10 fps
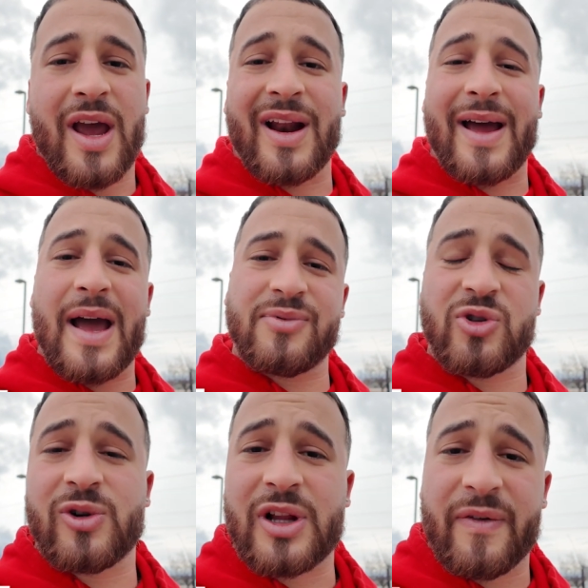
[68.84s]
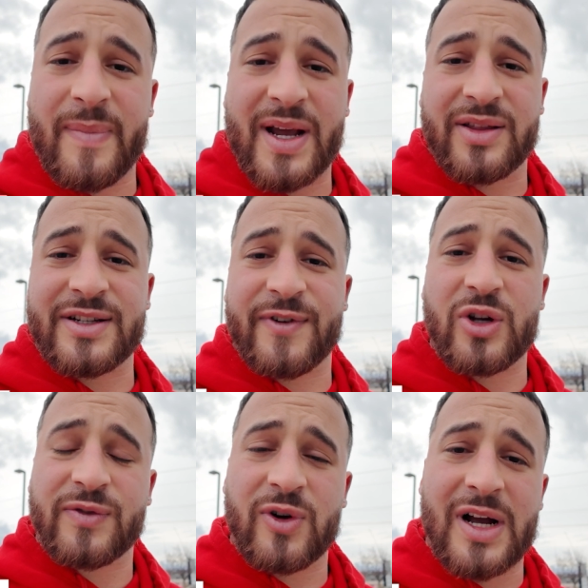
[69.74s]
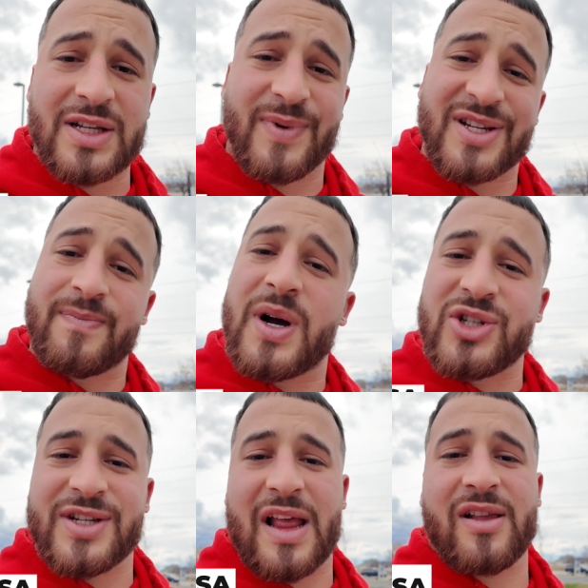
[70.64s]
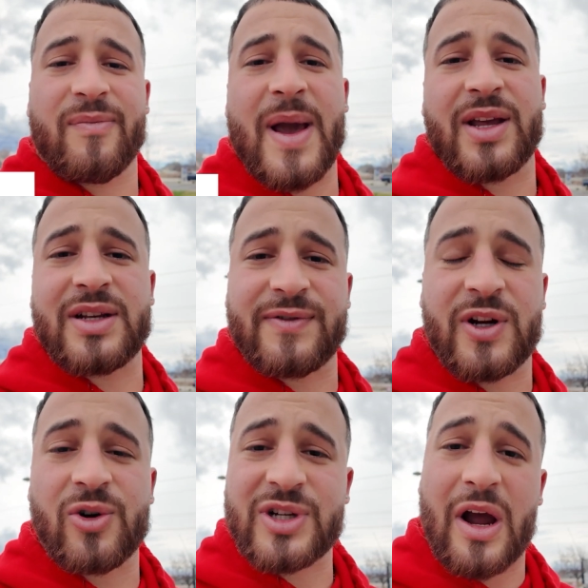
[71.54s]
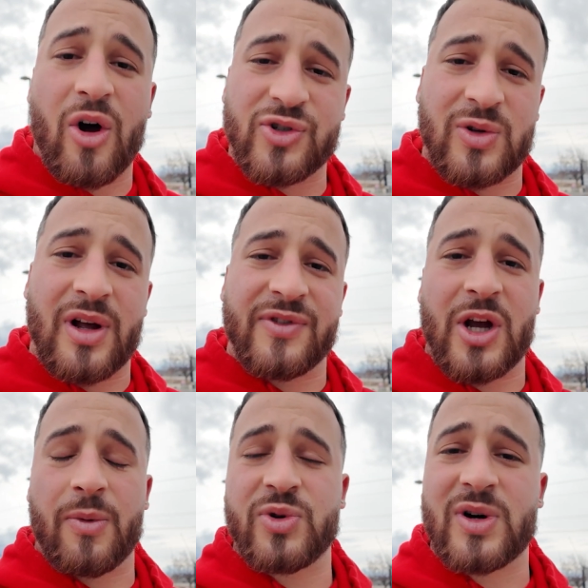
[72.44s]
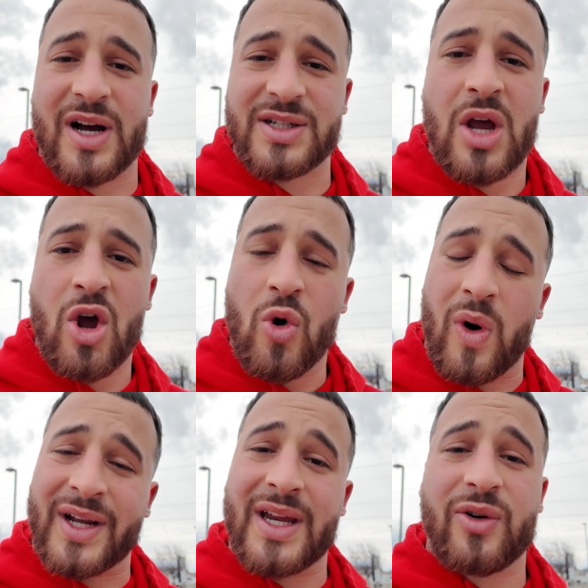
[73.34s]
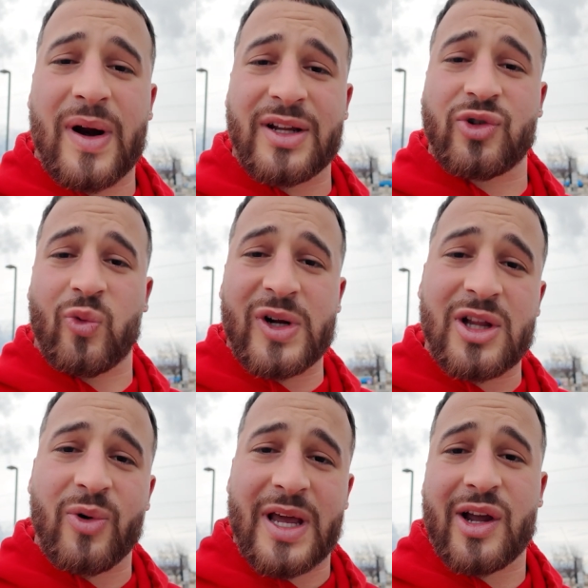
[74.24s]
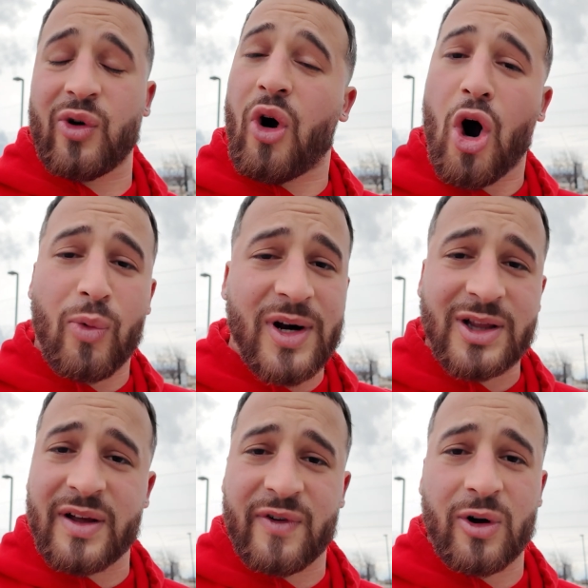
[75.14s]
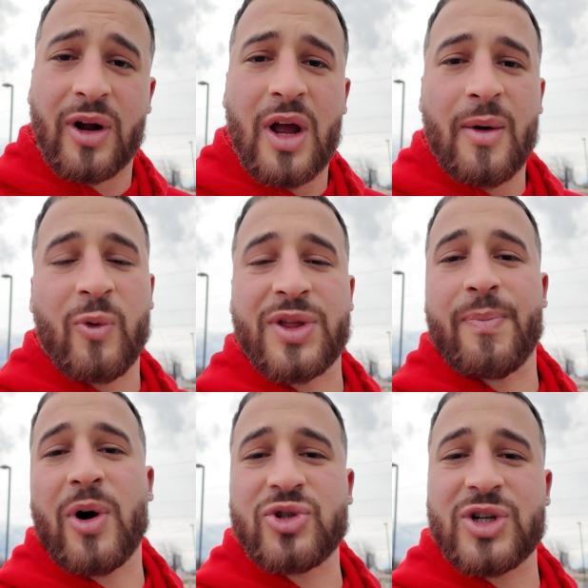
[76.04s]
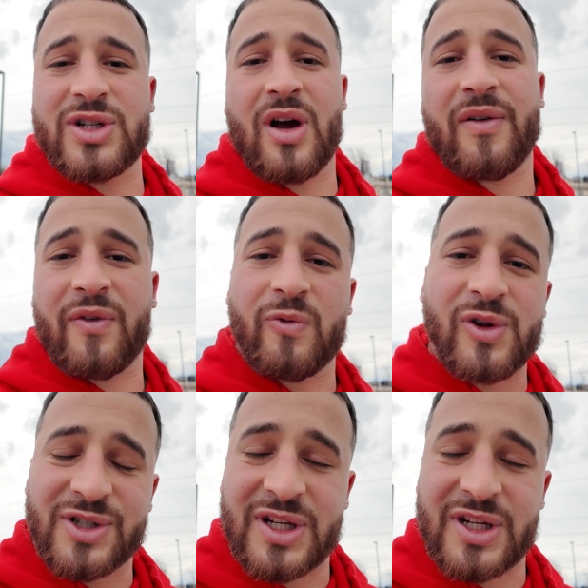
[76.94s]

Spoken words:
and I absolutely love making these videos for you guys. But as much as I love making these videos, I also love to help you guys who are getting ready to relocate or already live here with the purchase of real